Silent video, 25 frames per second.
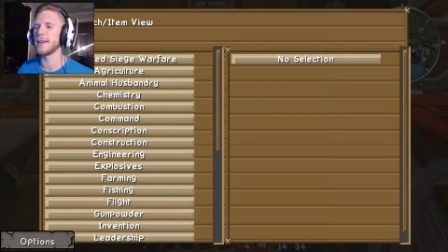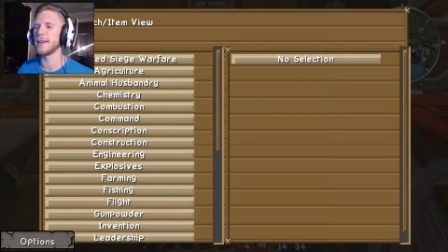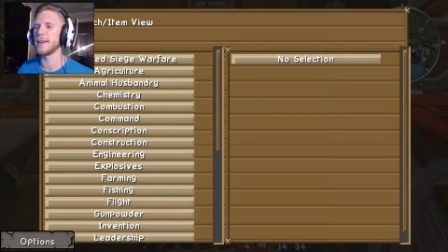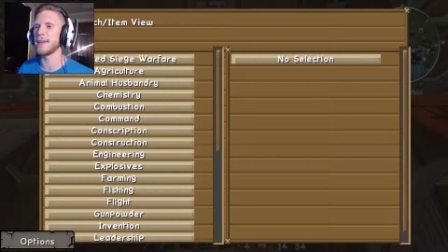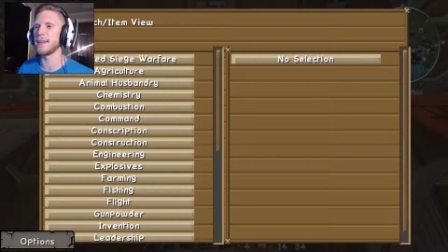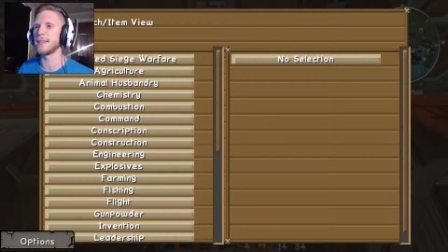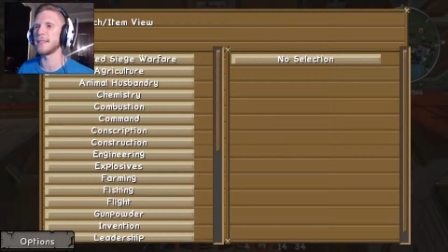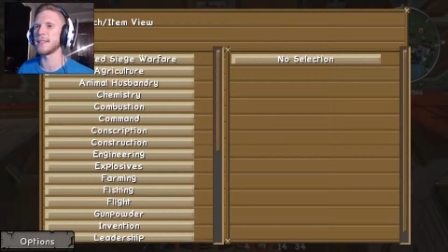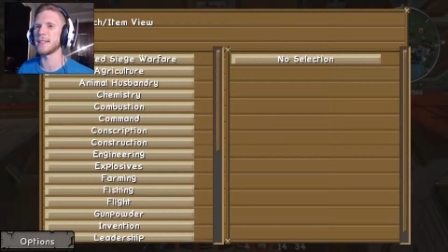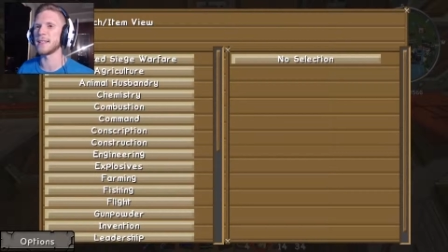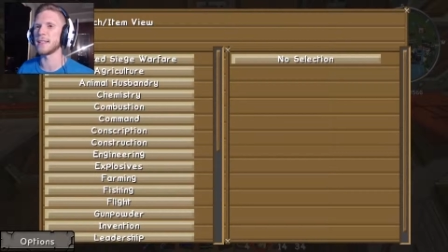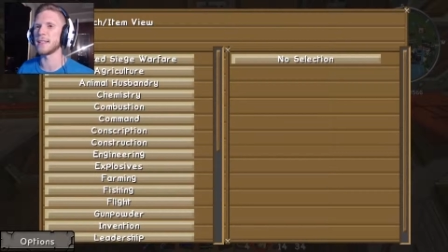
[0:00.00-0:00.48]

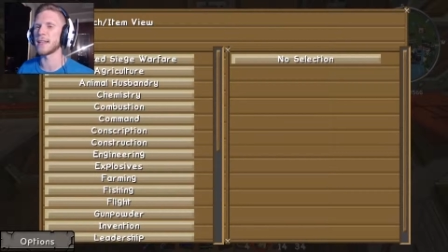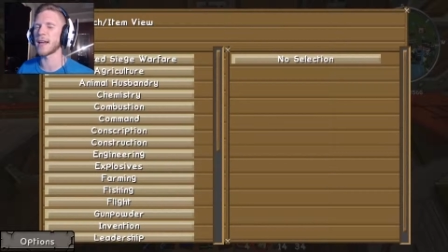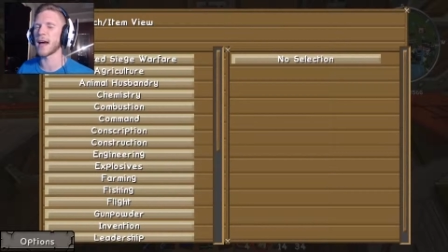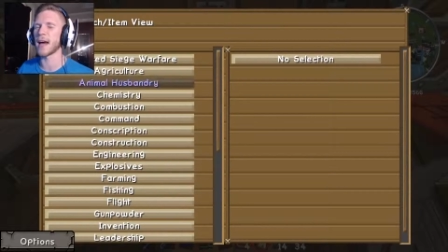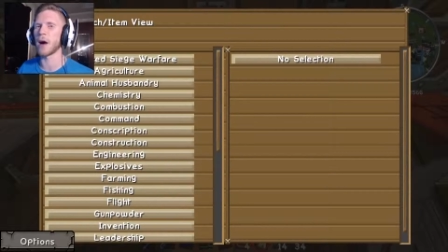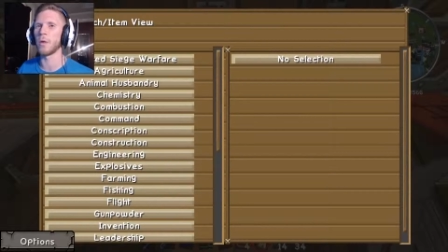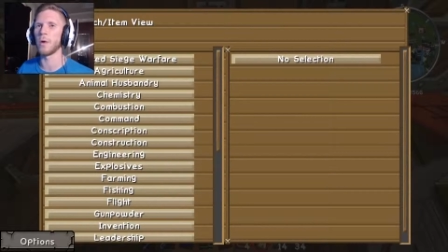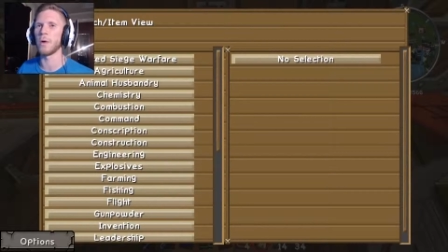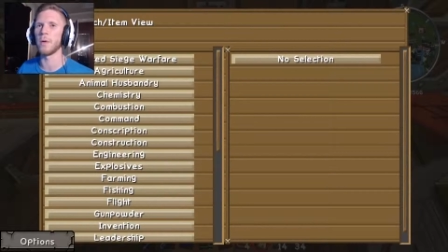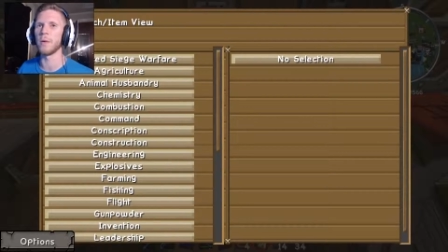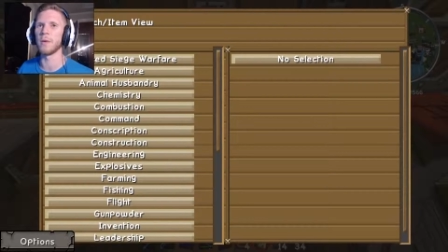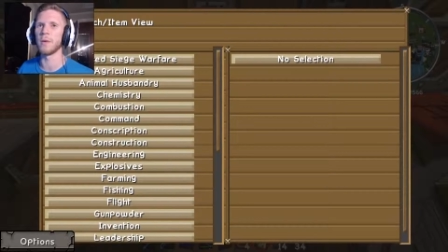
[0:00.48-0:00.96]
is seeing
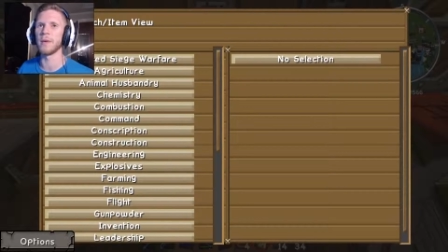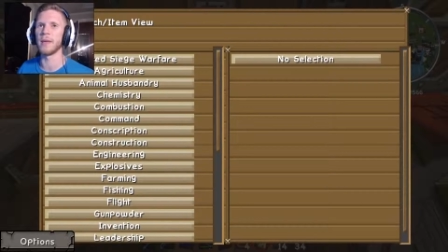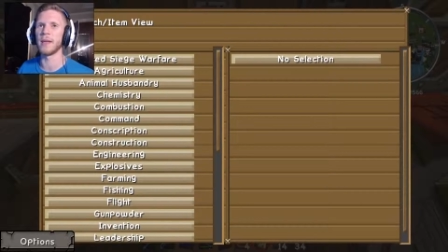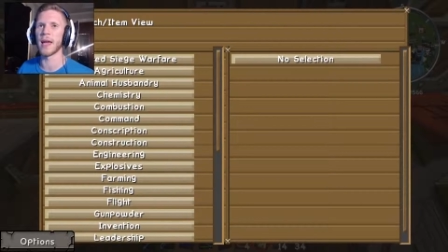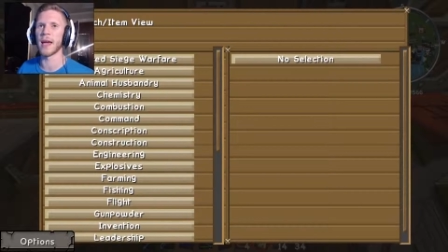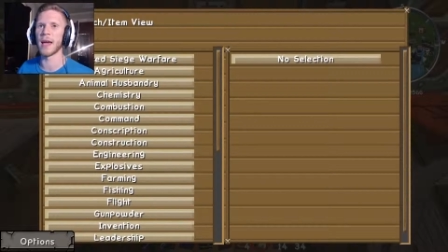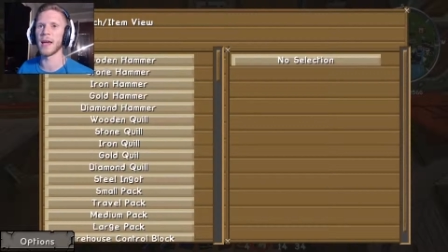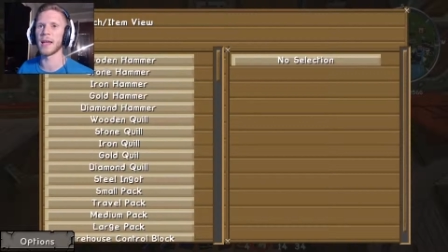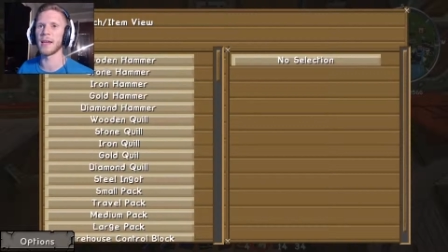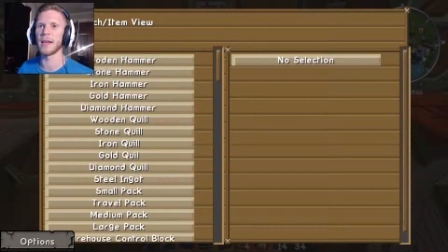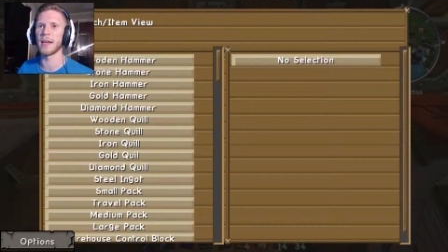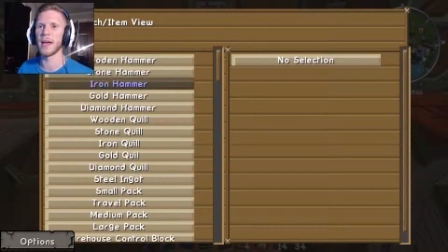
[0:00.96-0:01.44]
how we would
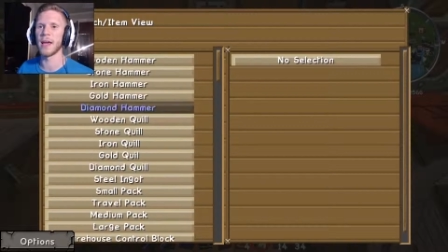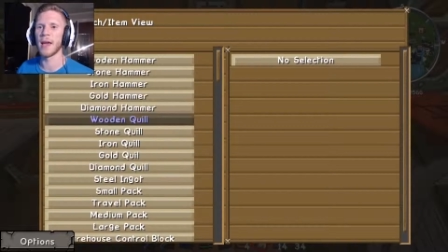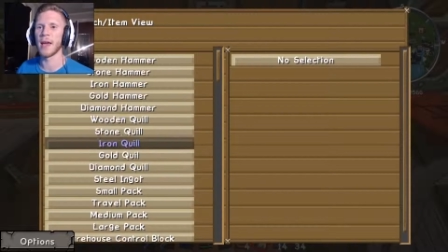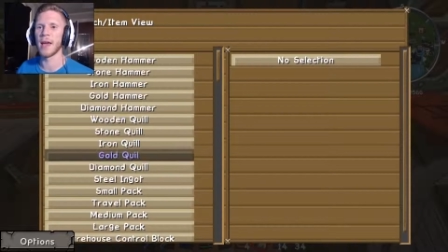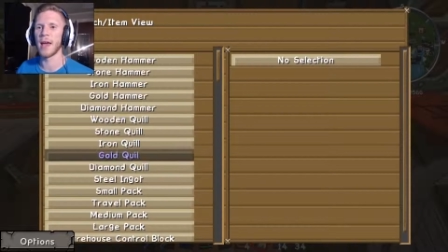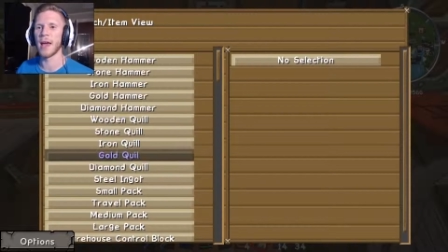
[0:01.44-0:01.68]
get